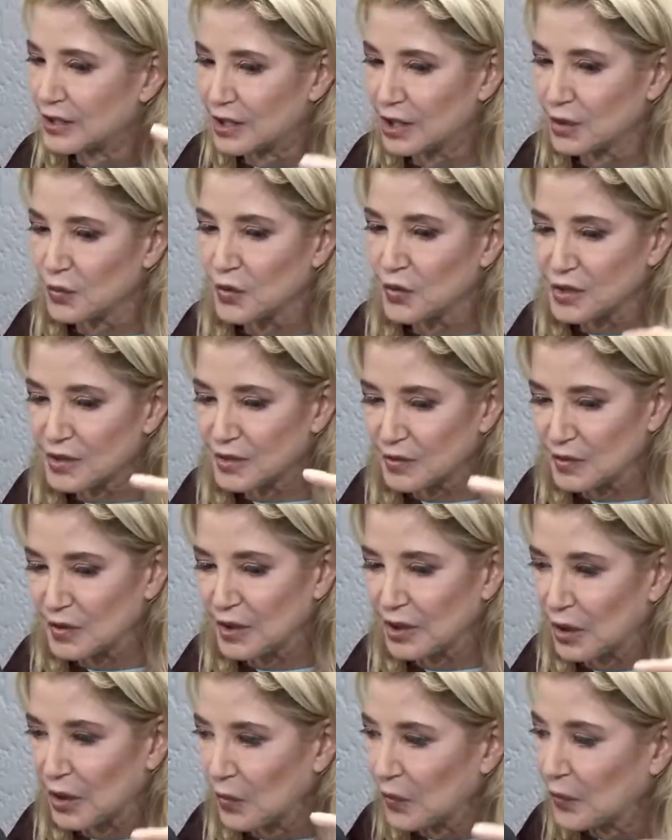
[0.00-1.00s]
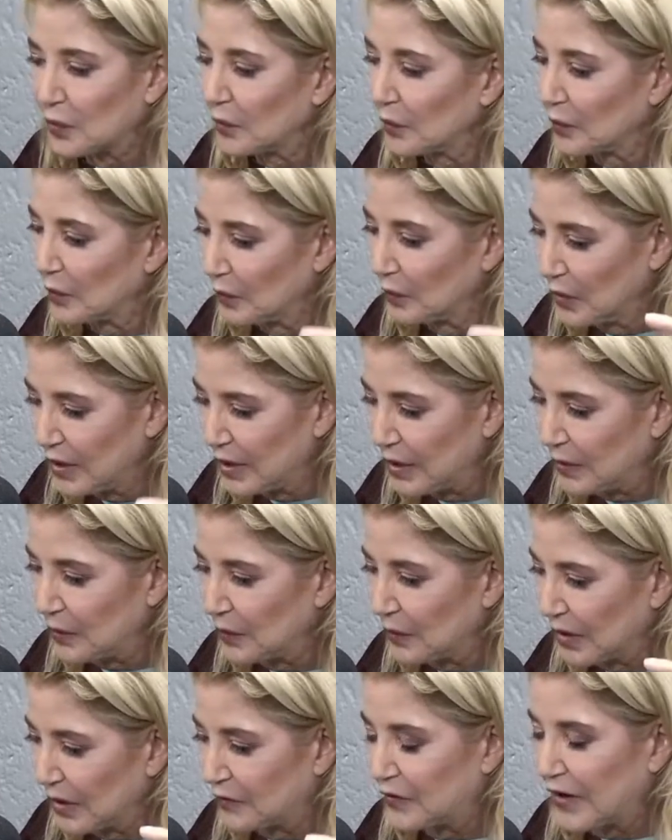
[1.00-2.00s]
there was, we
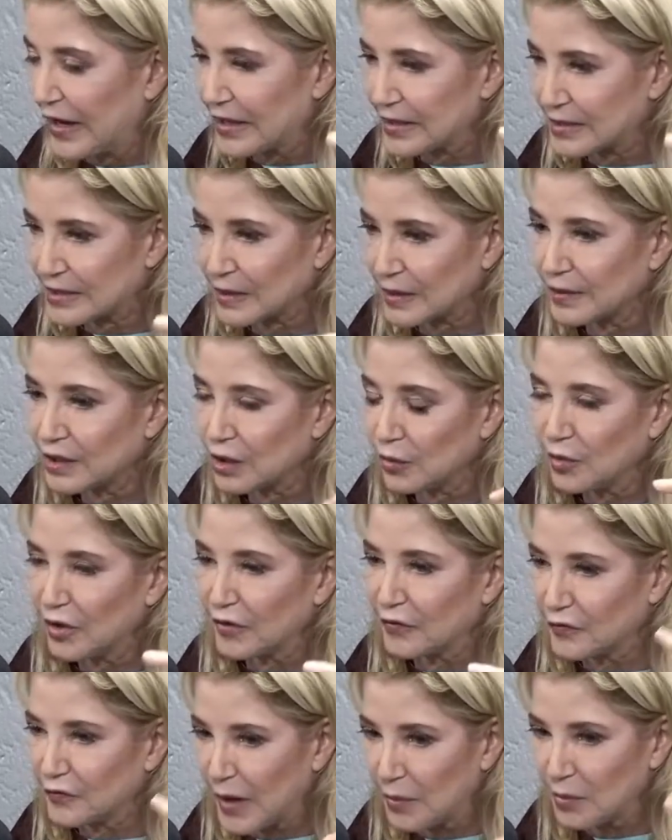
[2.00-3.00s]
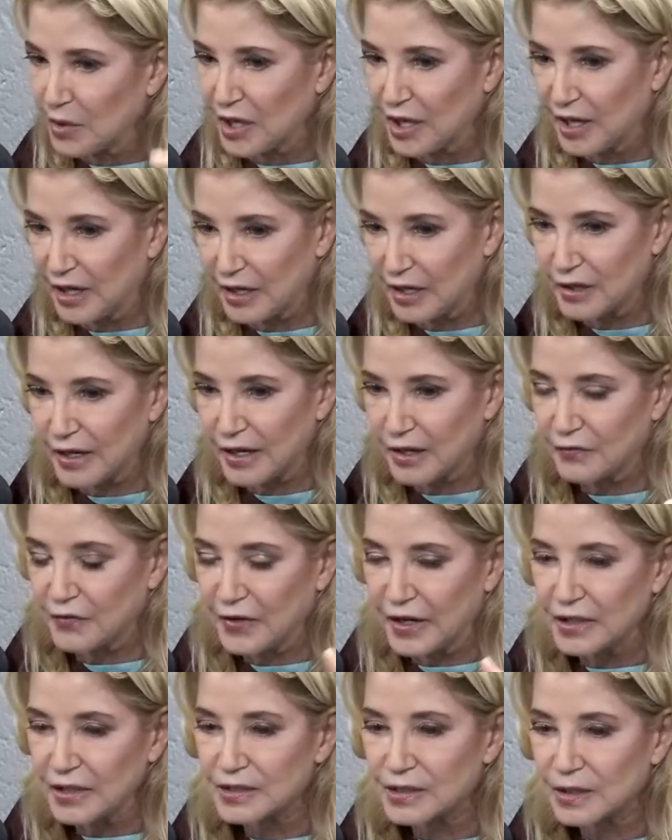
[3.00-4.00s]
advanced a little bit. Feminism
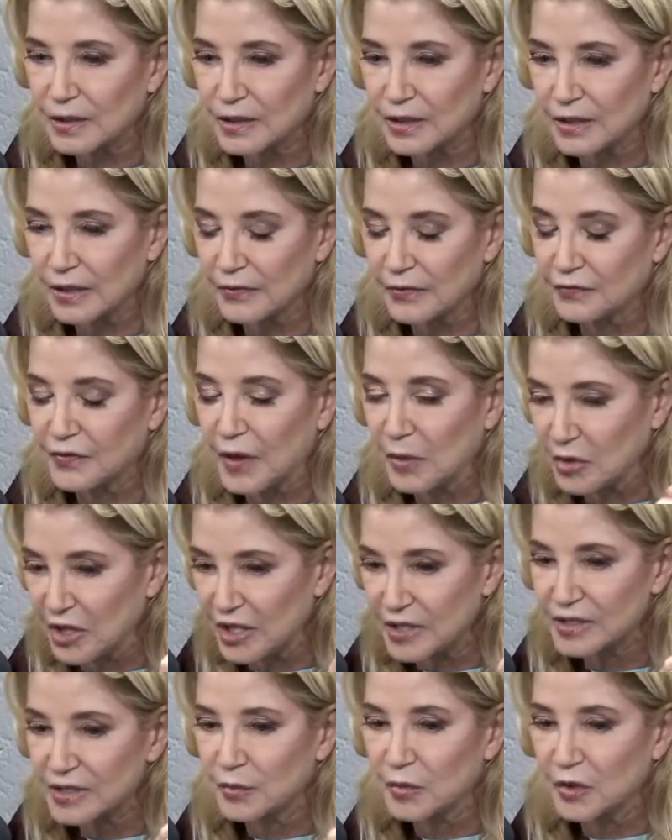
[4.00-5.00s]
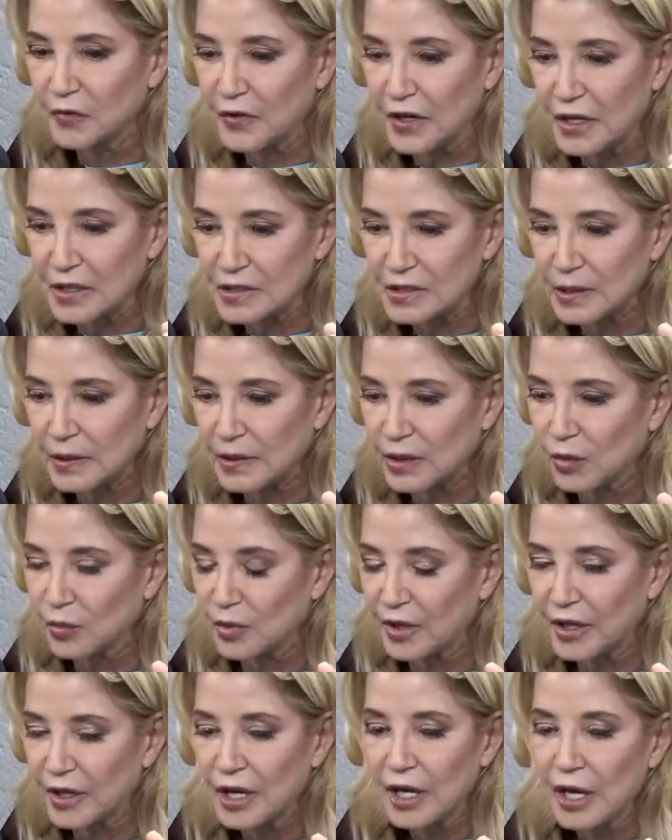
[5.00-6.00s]
advanced a little
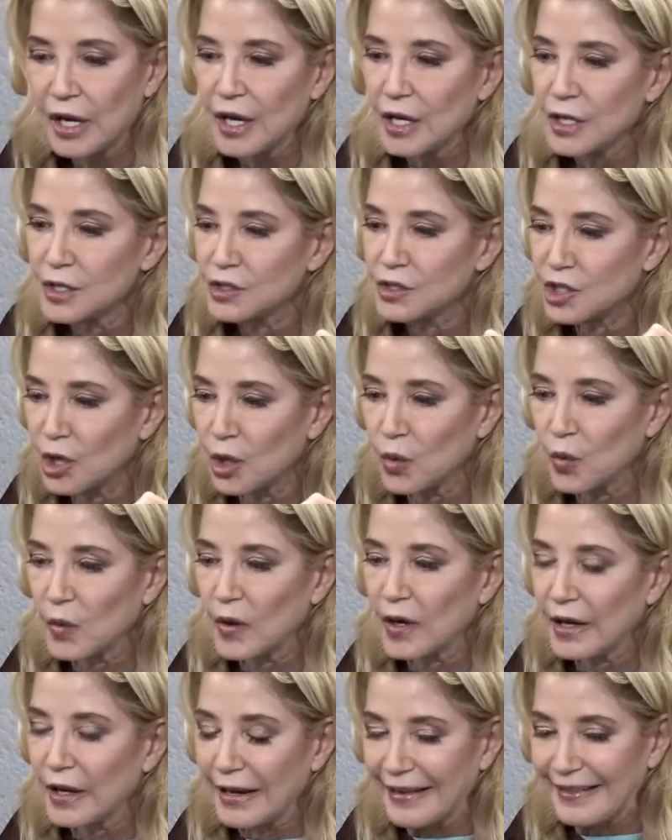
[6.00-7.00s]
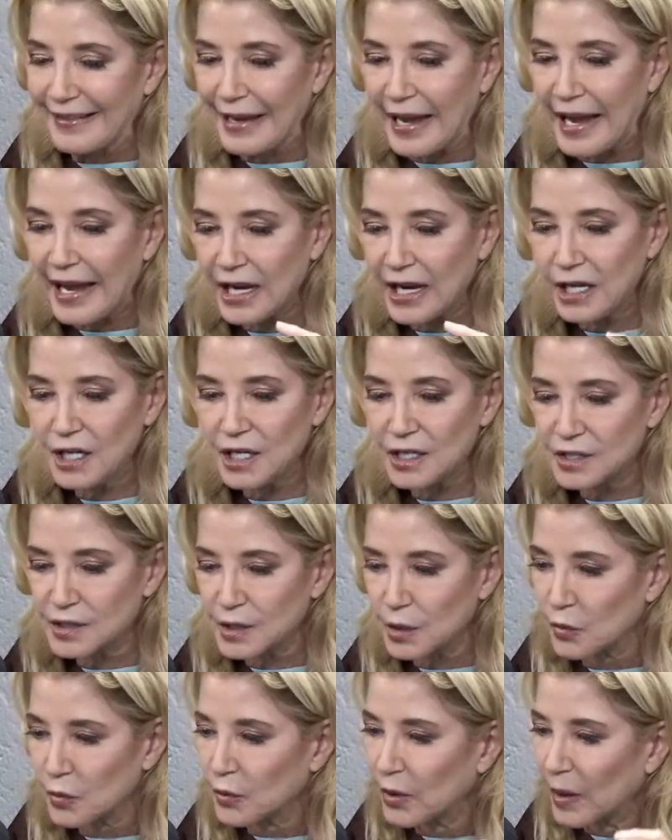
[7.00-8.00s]
bit. So in the 80s, there
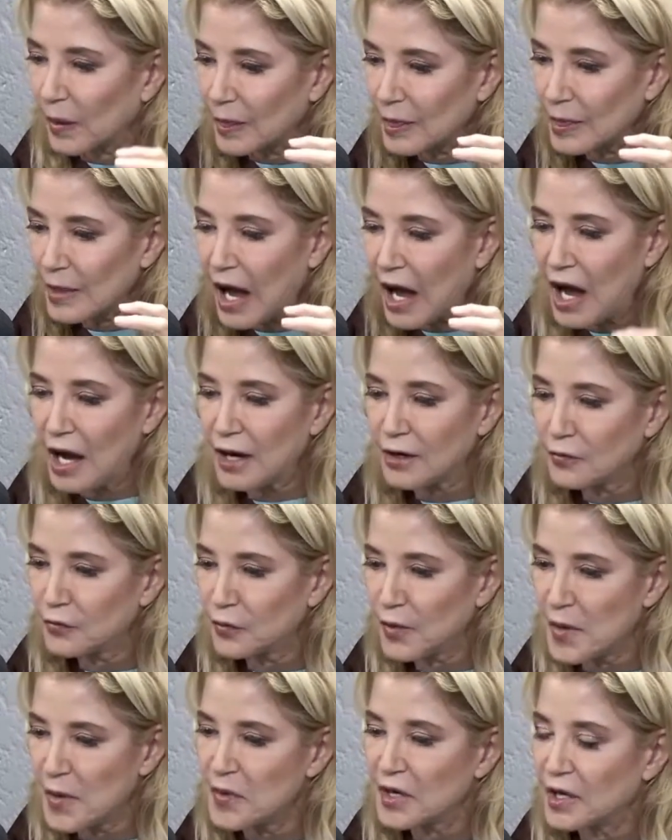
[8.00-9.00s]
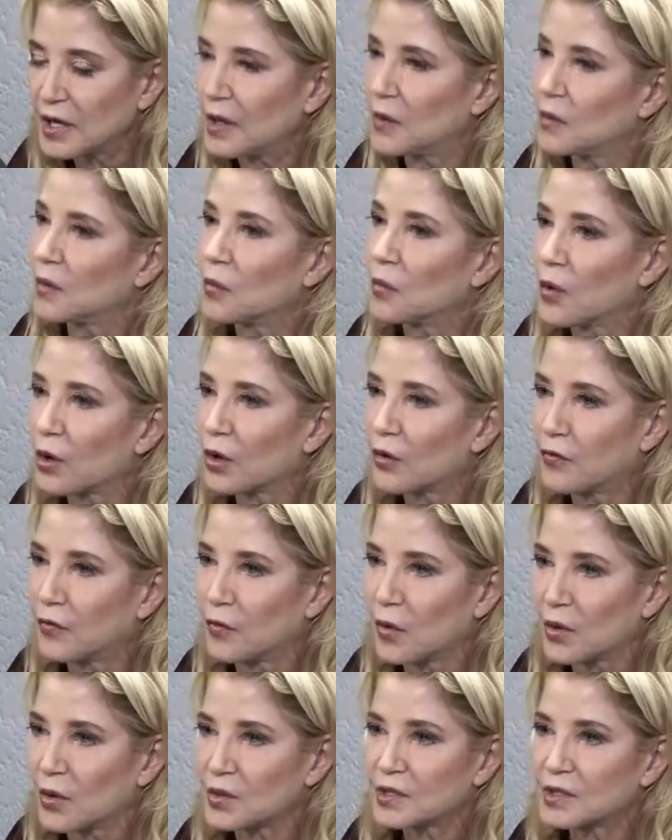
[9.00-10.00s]
were a lot of women in the
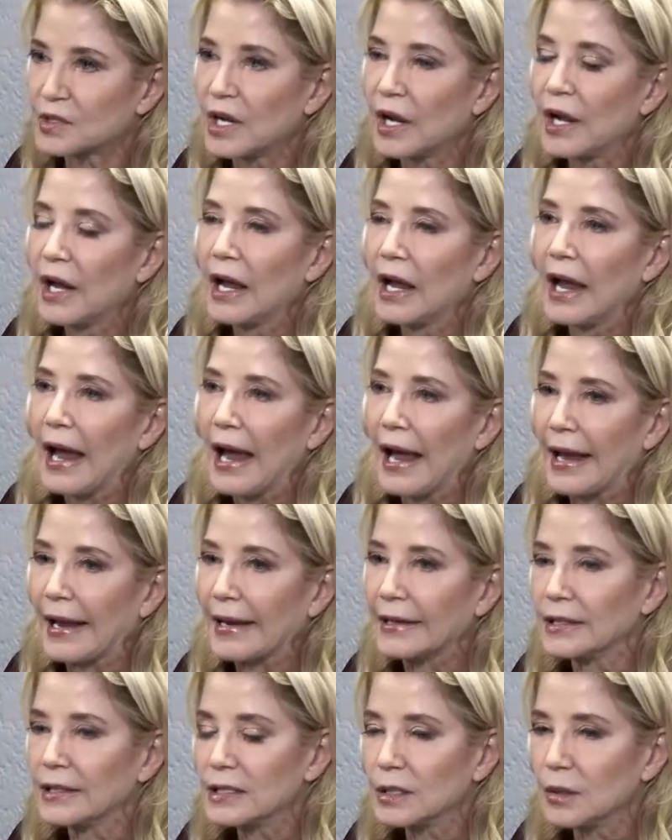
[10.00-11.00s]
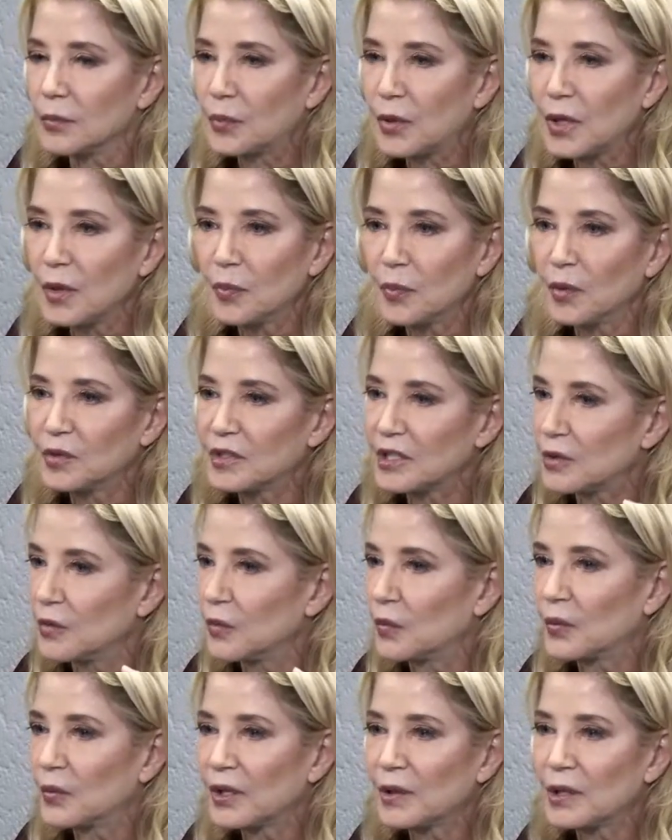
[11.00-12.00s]
workforce. And people didn't
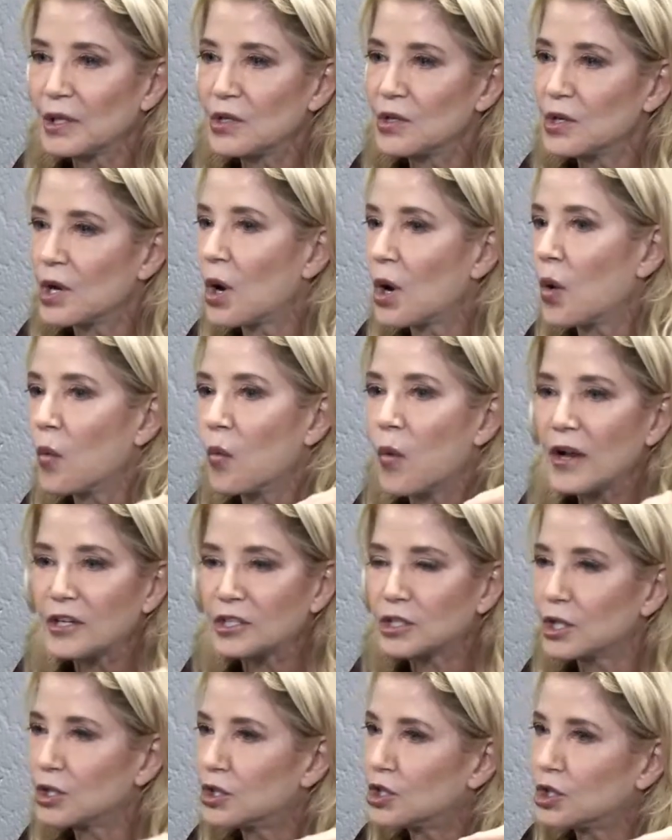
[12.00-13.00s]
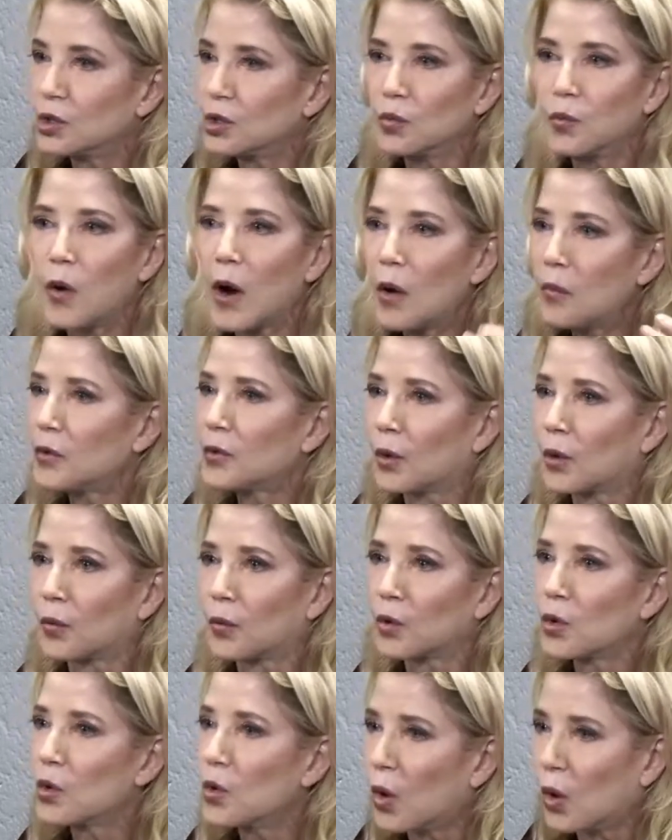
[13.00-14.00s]
really know what to do. What were the
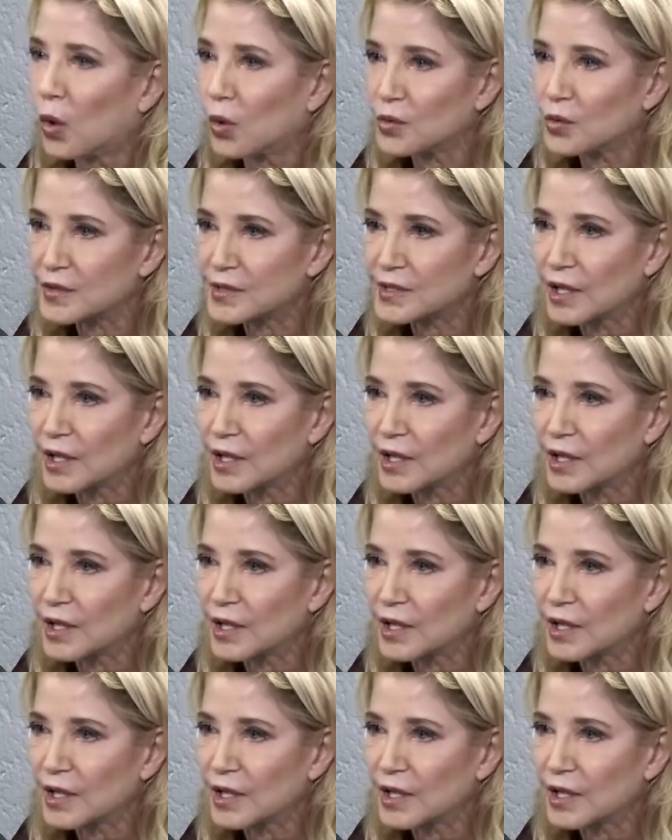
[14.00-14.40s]
rules?